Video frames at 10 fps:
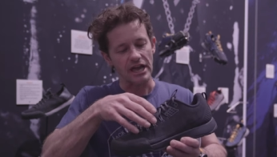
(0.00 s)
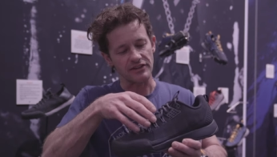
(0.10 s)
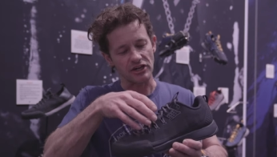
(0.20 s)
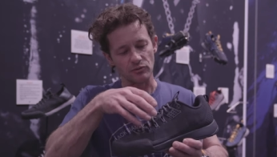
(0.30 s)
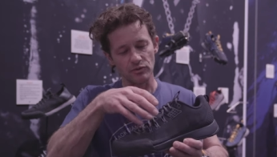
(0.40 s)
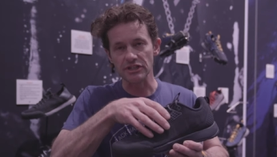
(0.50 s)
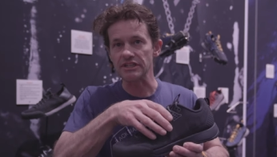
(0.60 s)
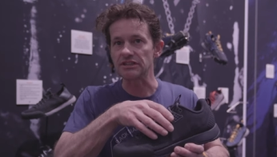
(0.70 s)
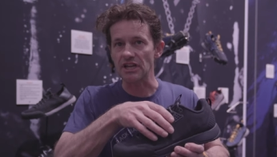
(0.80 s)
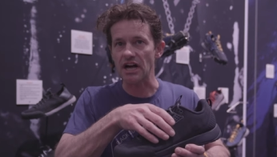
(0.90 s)
and then a really
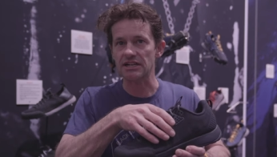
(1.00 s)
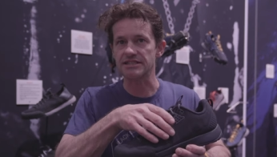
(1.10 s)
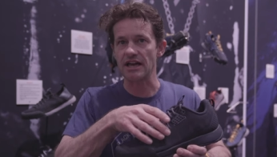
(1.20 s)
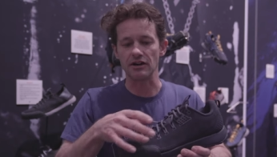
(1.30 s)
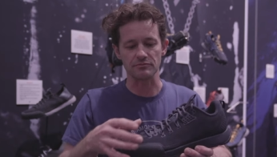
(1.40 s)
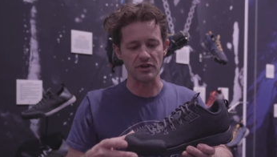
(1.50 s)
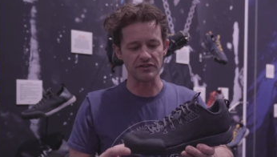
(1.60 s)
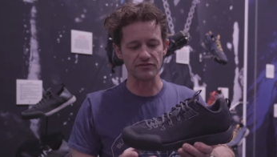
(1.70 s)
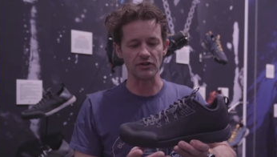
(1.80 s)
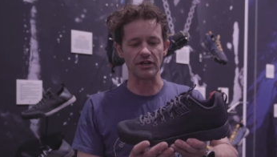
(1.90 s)
locked down
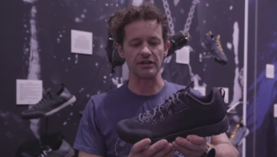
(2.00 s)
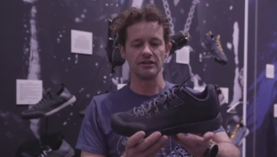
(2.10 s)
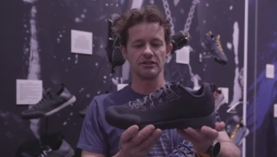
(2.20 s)
midfoot.